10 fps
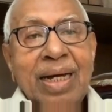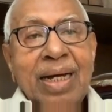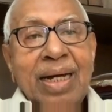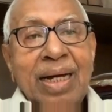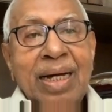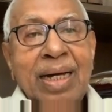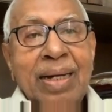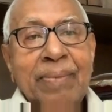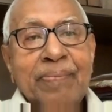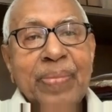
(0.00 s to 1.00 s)

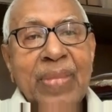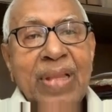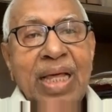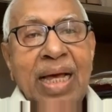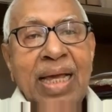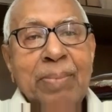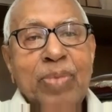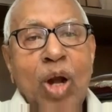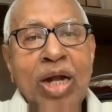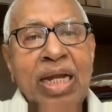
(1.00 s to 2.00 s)
I
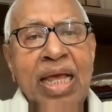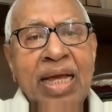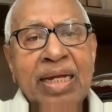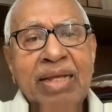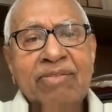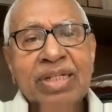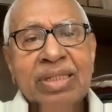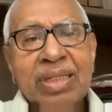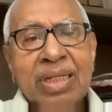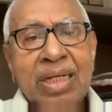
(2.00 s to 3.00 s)
broadly agree with
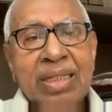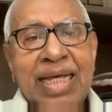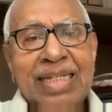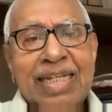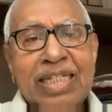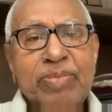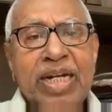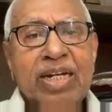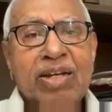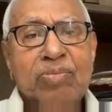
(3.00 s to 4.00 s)
the
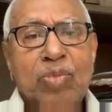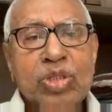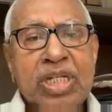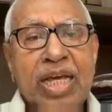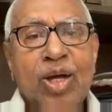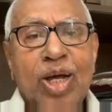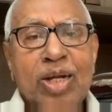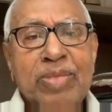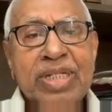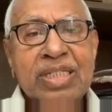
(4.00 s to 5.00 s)
assessment of most
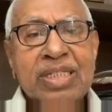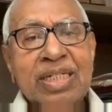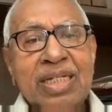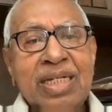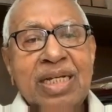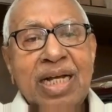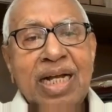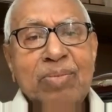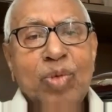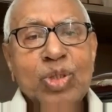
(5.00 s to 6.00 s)
economists
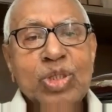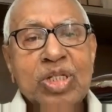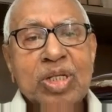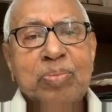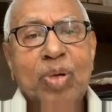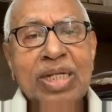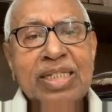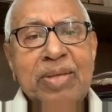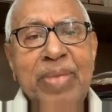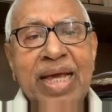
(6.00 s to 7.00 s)
and most
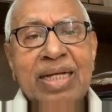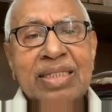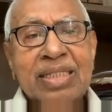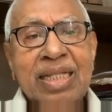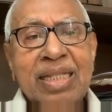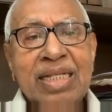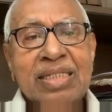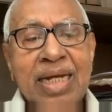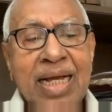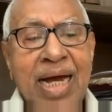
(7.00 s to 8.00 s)
policymakers in
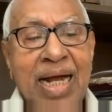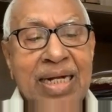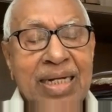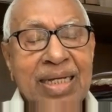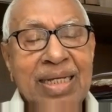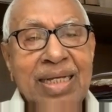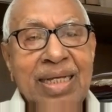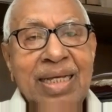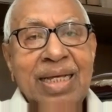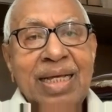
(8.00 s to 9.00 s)
this regard,
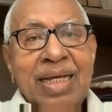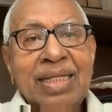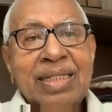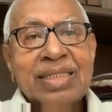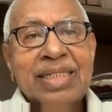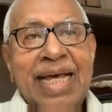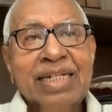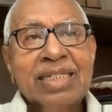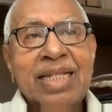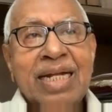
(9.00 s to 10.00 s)
in the
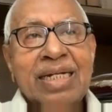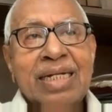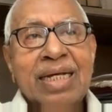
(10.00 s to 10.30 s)
sense that